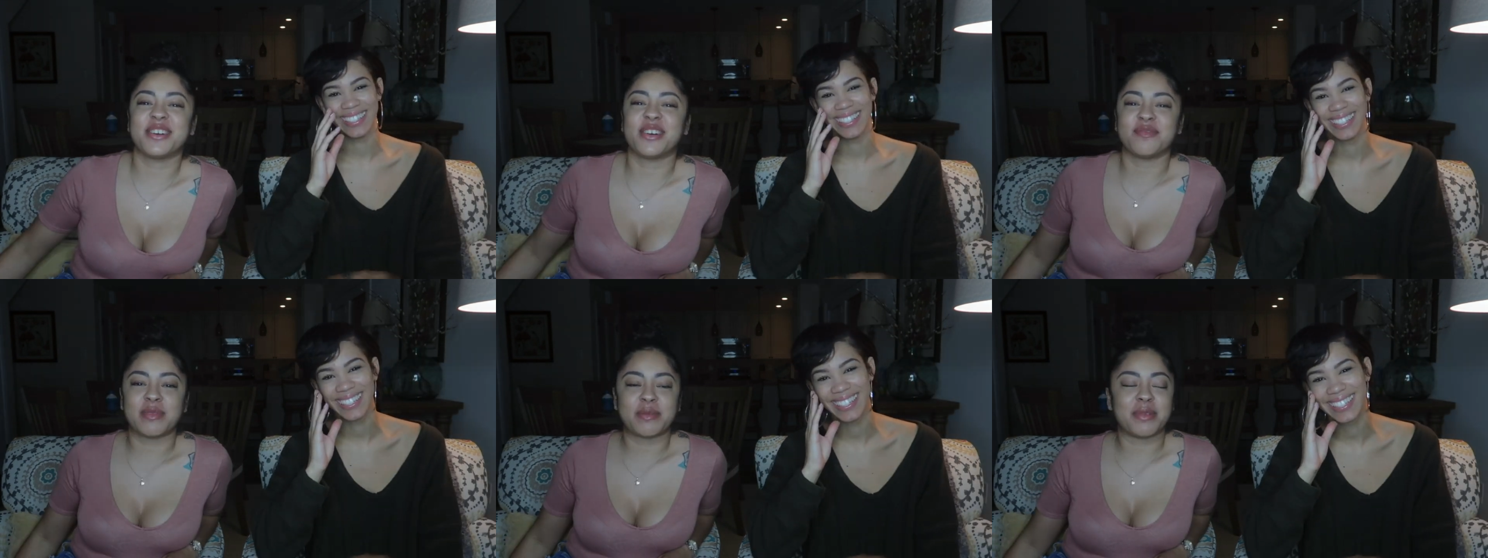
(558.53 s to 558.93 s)

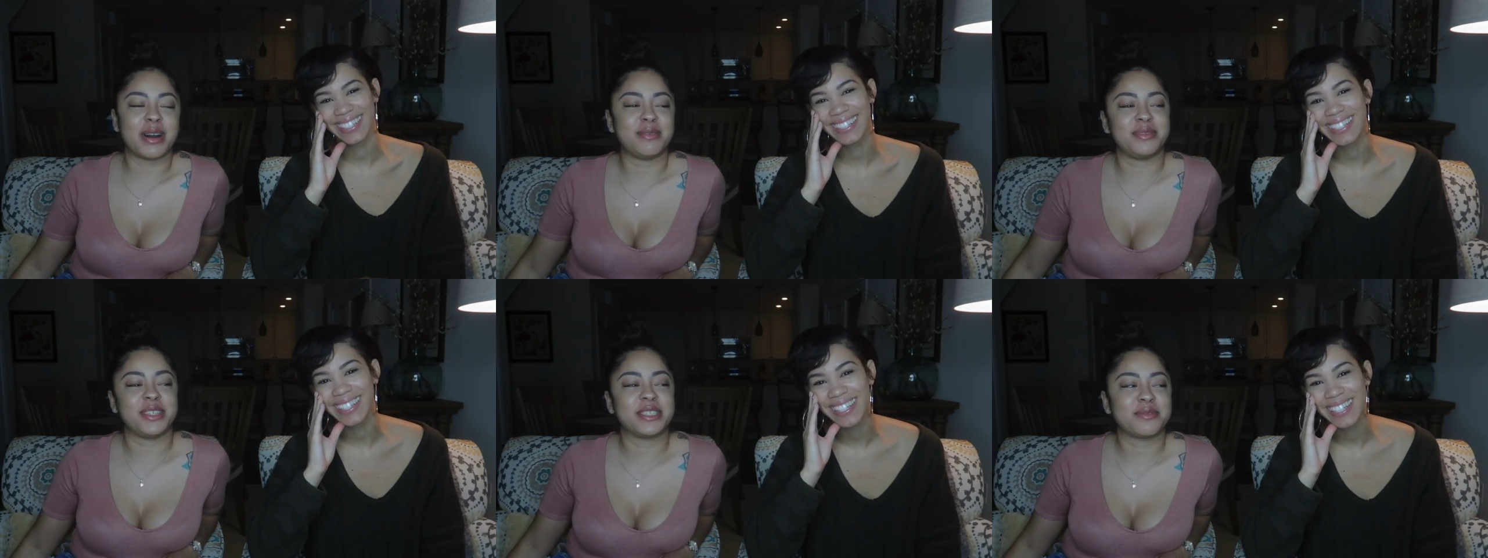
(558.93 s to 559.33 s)
Speaker 1: go with my
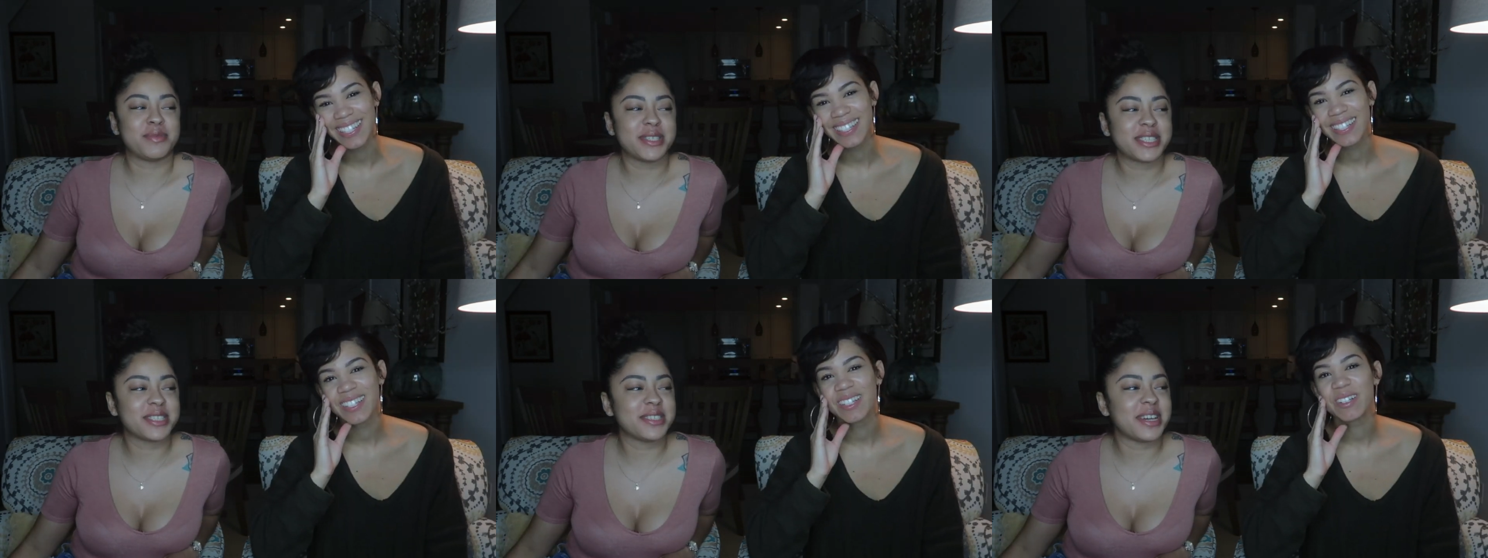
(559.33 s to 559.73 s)
mom's
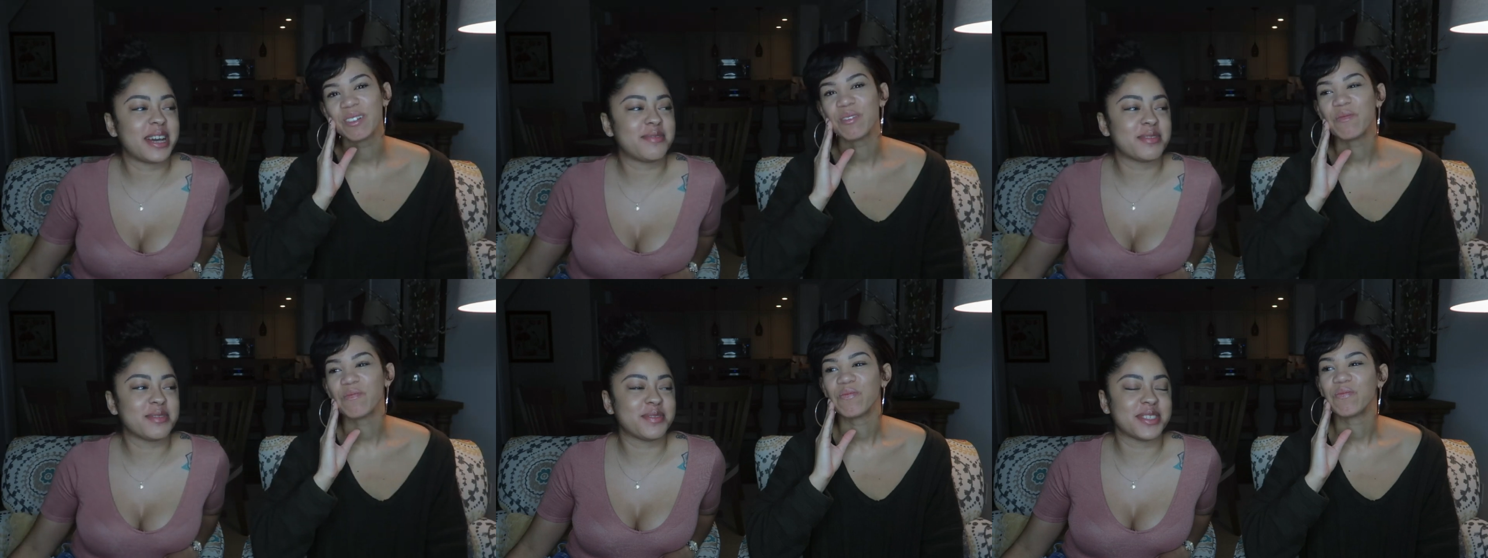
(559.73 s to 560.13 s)
judgment. She'll
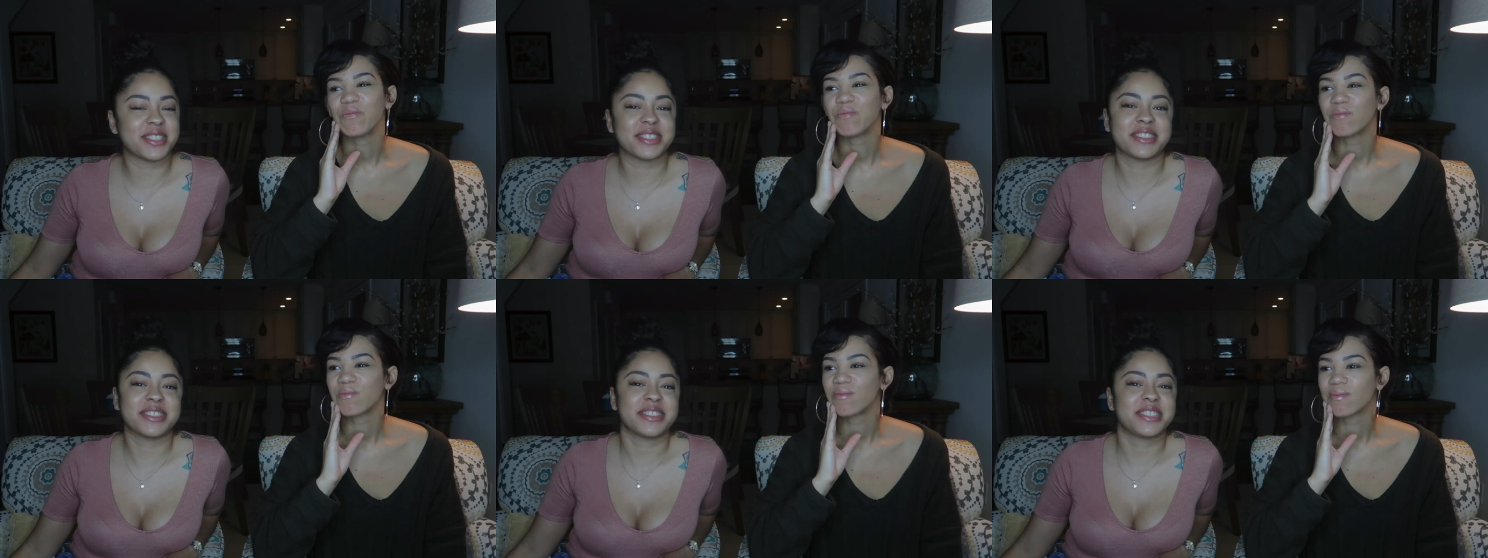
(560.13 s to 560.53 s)
have me
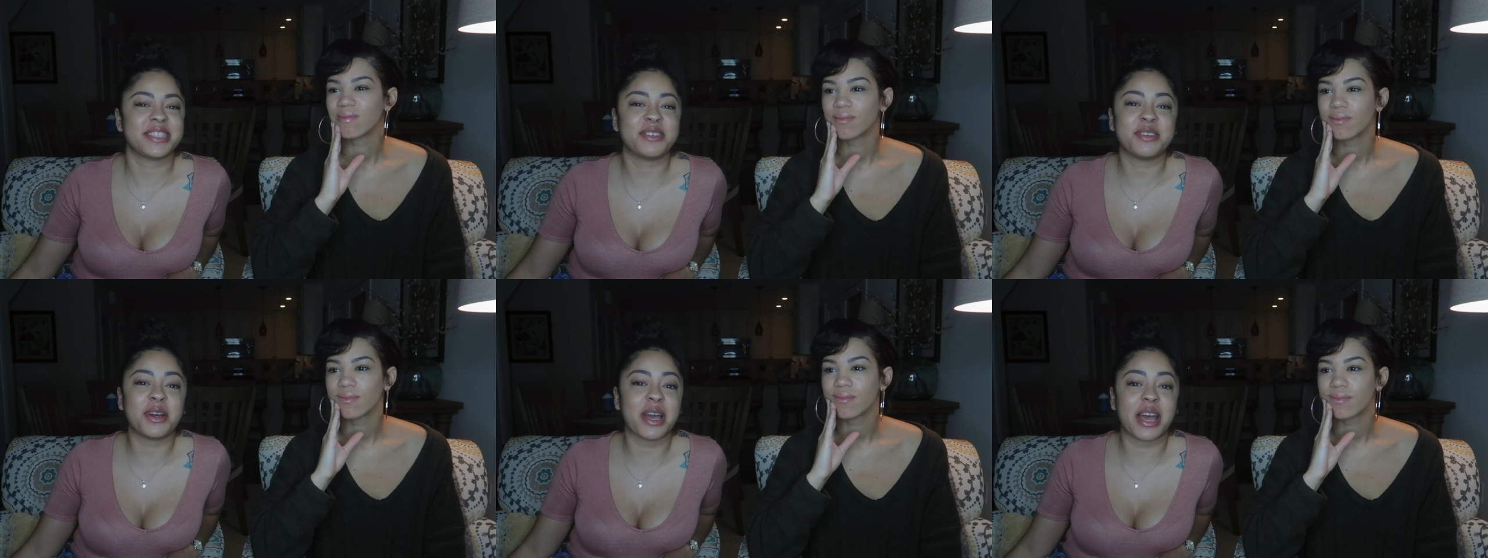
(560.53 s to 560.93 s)
with,
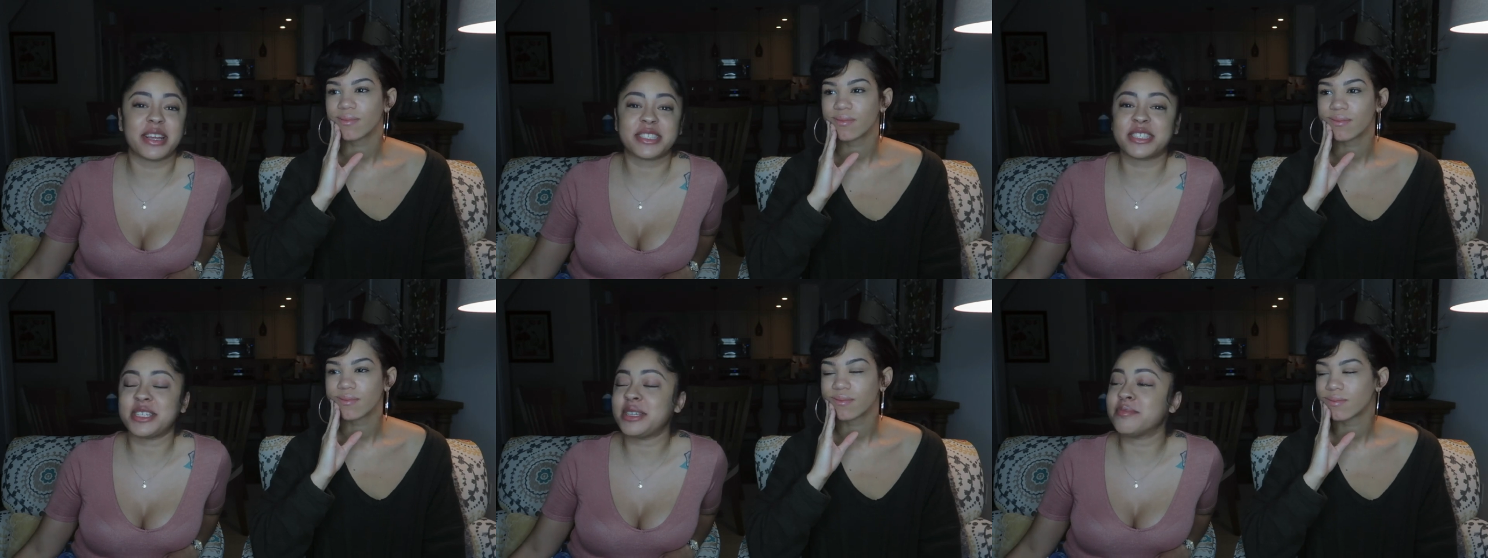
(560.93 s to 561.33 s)
she,
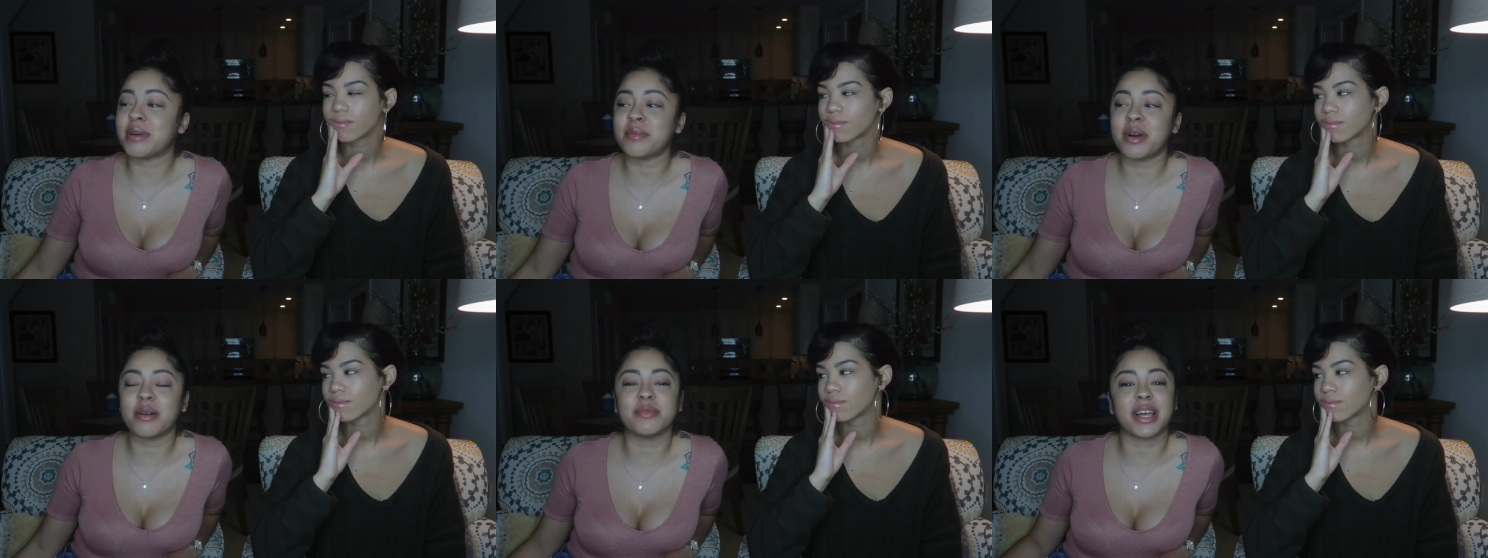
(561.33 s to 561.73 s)
she,
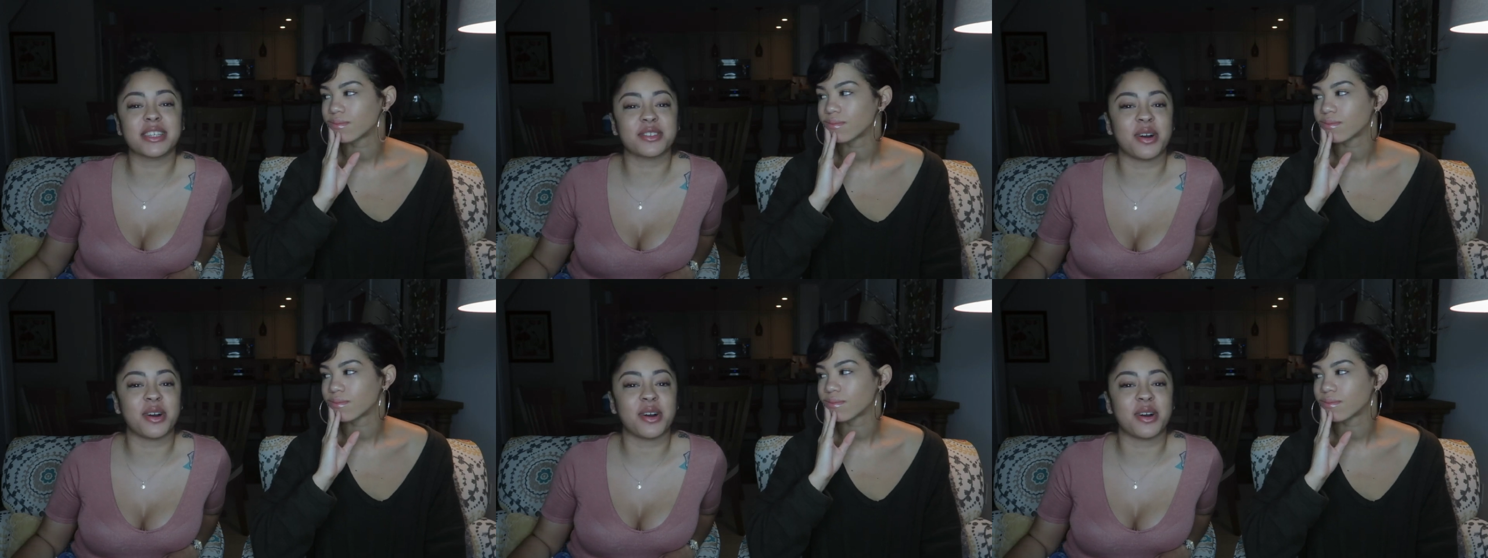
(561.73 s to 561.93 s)
my mom likes